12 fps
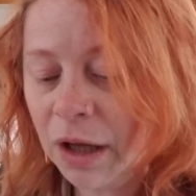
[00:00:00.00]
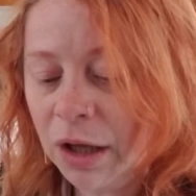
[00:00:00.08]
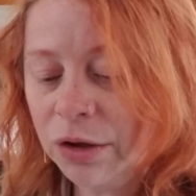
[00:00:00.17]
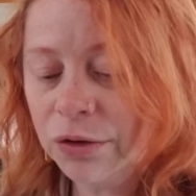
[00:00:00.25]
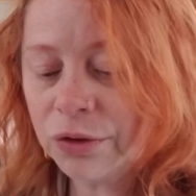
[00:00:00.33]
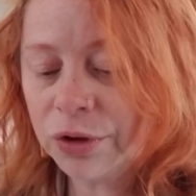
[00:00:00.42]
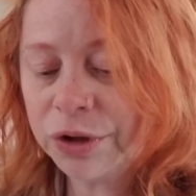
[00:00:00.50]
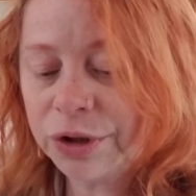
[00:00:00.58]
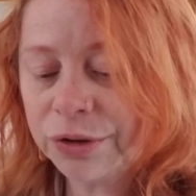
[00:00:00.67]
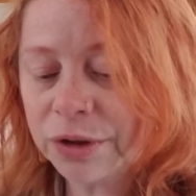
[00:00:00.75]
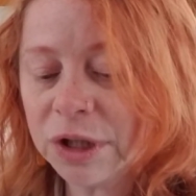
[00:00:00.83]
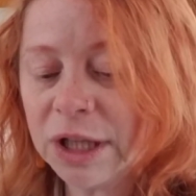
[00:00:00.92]
You could
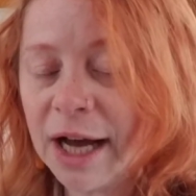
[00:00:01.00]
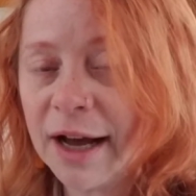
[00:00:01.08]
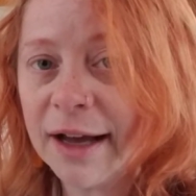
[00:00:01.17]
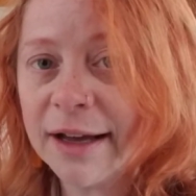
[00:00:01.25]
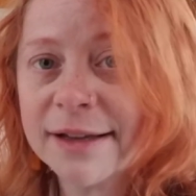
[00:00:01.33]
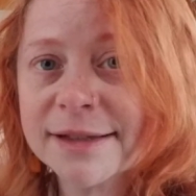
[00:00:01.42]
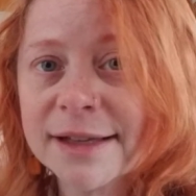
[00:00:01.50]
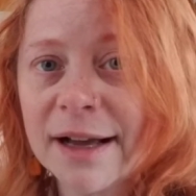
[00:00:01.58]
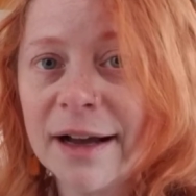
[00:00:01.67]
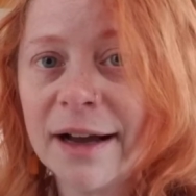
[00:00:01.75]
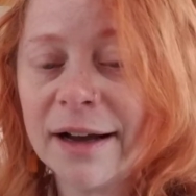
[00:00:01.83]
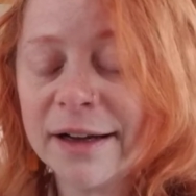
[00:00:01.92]
utilize
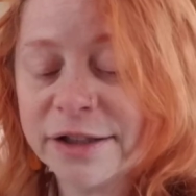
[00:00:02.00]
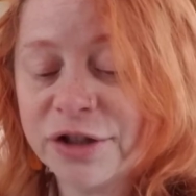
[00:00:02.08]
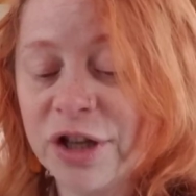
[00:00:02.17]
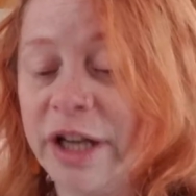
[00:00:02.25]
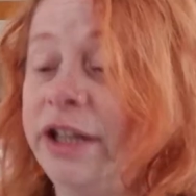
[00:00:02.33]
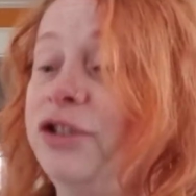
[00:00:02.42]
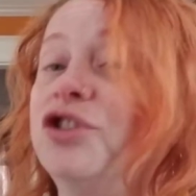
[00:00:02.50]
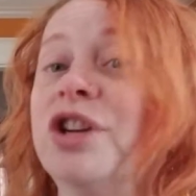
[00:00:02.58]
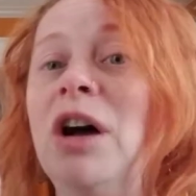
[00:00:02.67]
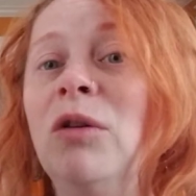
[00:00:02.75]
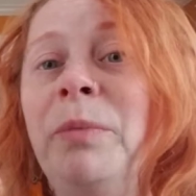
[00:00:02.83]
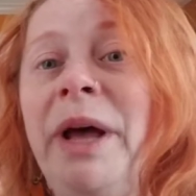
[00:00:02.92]
a
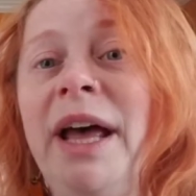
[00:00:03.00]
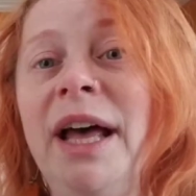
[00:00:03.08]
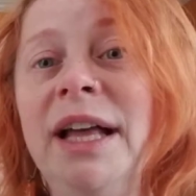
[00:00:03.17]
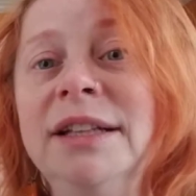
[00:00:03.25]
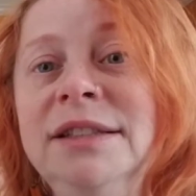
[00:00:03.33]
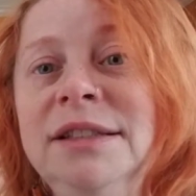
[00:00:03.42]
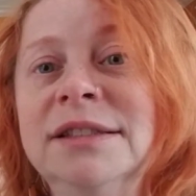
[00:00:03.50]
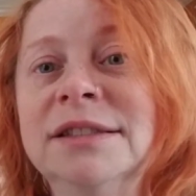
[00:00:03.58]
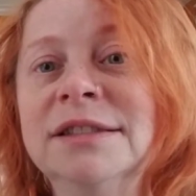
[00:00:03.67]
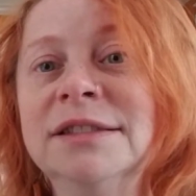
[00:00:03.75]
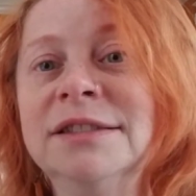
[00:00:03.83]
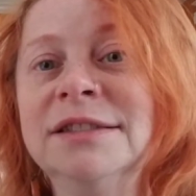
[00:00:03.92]
gel pen,
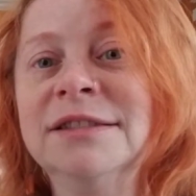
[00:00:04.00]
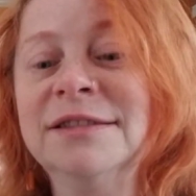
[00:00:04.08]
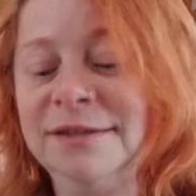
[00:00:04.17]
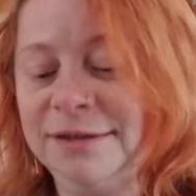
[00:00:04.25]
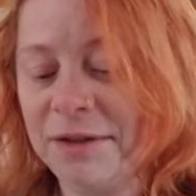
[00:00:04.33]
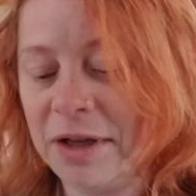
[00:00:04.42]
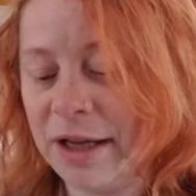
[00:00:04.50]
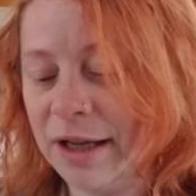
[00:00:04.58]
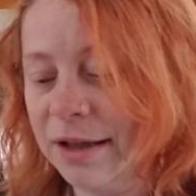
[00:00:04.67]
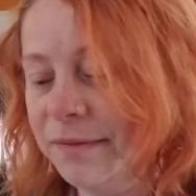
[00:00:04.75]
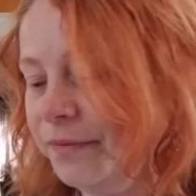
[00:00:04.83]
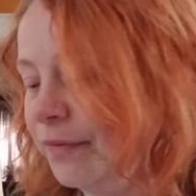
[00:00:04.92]
okay?